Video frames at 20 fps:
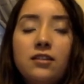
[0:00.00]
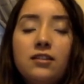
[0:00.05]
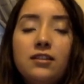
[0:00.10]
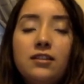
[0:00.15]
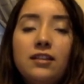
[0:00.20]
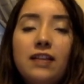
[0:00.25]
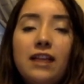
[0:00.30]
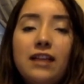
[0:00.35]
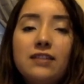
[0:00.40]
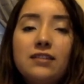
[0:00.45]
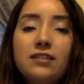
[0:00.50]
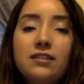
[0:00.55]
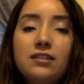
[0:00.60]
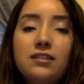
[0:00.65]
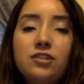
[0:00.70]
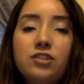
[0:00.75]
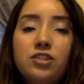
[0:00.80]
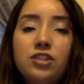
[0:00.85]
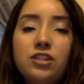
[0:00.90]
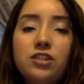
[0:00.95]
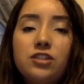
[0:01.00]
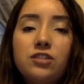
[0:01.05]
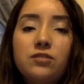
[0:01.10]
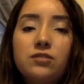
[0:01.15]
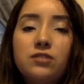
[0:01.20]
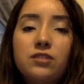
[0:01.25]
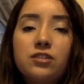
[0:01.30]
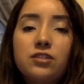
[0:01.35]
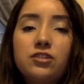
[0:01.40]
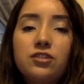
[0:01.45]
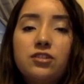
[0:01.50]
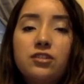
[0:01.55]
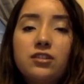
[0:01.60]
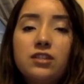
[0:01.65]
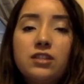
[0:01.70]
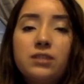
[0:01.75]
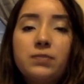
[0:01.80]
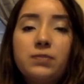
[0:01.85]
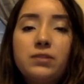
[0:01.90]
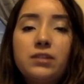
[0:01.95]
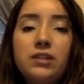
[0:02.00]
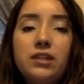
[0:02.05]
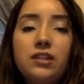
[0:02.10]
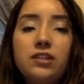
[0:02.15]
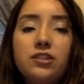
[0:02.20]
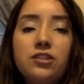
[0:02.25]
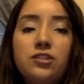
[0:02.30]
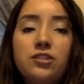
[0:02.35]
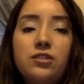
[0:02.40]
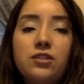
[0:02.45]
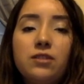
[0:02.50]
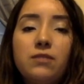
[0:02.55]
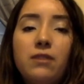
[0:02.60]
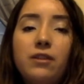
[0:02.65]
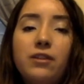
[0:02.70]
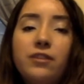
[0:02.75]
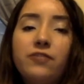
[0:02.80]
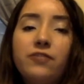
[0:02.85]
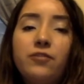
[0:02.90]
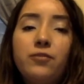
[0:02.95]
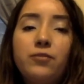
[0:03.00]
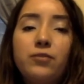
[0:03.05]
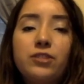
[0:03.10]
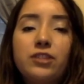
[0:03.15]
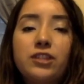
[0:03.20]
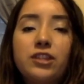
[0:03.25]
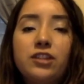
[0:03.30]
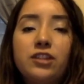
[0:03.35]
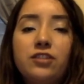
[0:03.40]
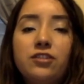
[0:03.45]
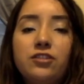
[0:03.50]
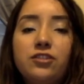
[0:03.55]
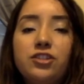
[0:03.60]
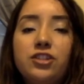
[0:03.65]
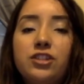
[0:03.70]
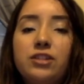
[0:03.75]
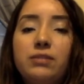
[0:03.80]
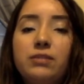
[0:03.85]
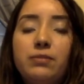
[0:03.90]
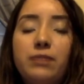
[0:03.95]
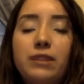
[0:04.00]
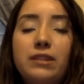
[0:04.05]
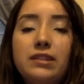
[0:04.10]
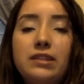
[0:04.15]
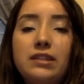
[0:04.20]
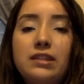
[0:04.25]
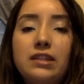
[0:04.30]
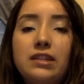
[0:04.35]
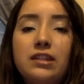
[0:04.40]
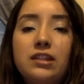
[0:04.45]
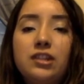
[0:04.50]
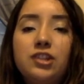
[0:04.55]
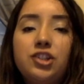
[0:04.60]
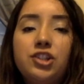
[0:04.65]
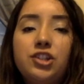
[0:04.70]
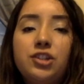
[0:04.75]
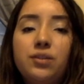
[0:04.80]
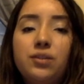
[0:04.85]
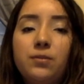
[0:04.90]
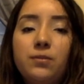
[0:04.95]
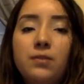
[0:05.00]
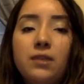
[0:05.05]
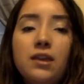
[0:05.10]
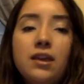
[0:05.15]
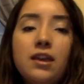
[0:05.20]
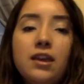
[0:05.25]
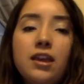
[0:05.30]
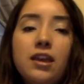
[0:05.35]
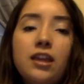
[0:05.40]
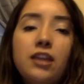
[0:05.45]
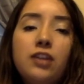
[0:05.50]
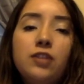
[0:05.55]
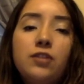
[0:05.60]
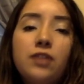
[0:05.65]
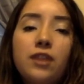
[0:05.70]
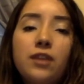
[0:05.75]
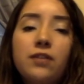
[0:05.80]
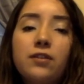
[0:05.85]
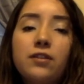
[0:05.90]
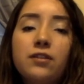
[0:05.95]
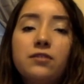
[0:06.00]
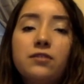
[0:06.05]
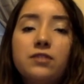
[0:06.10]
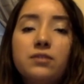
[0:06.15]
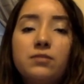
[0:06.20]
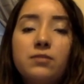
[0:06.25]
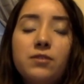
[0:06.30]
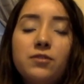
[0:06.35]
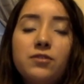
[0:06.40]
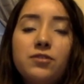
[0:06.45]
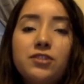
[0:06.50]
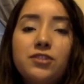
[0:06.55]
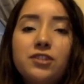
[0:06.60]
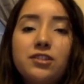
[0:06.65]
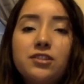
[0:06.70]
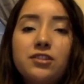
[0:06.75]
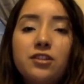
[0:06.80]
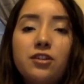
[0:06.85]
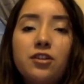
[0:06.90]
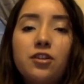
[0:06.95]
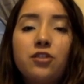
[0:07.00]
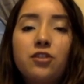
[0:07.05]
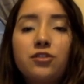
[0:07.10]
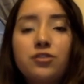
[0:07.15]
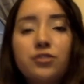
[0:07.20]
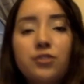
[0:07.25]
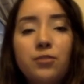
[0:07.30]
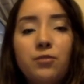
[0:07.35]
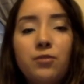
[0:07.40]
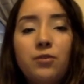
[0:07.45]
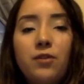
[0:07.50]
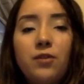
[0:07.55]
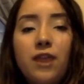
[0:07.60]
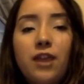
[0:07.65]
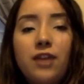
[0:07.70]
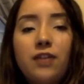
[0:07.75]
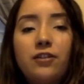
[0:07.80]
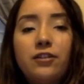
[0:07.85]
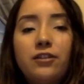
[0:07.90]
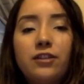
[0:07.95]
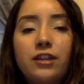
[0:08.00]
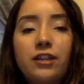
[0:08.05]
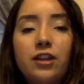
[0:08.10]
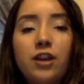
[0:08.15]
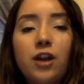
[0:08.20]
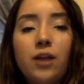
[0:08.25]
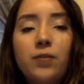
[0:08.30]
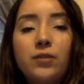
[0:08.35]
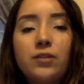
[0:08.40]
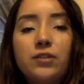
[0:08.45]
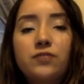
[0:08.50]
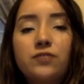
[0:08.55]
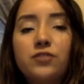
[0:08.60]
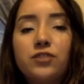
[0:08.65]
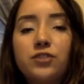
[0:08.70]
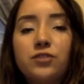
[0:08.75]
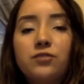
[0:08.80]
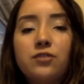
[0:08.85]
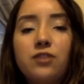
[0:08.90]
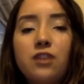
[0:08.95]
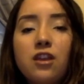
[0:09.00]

The last is gene dosage. This pertains to the amount of a particular gene present in a genome. In eukaryotes, most genes are autosomal and are in copies of 2.